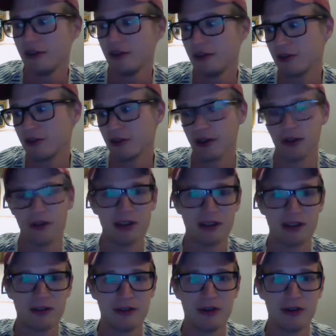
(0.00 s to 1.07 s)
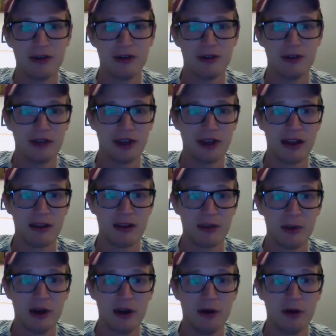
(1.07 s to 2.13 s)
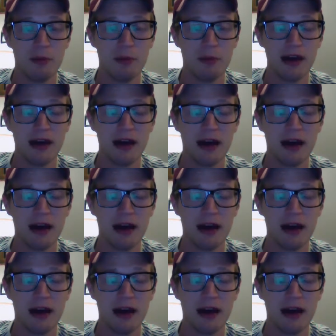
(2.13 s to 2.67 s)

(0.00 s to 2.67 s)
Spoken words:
there's other things you can do for that as well. But